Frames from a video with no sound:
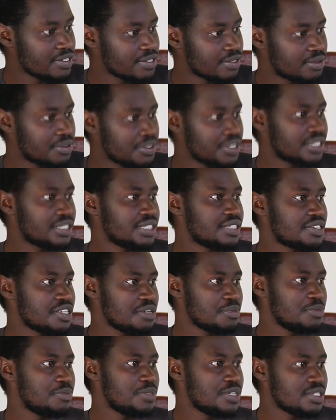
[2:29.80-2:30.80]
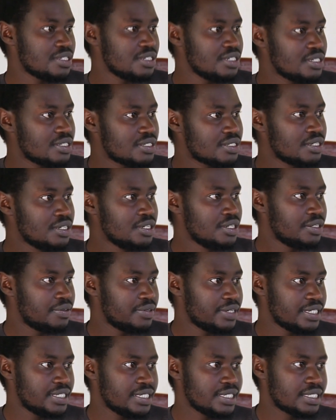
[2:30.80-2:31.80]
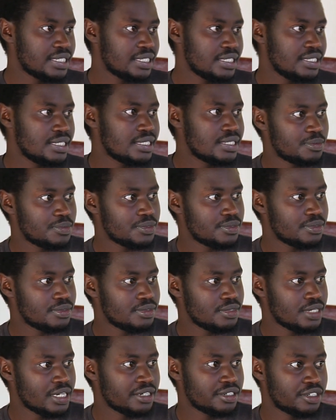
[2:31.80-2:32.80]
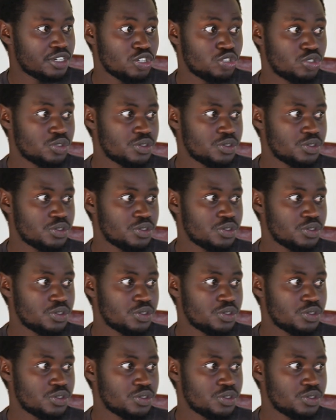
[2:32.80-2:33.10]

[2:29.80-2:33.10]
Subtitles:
3 years after graduating from Agriculture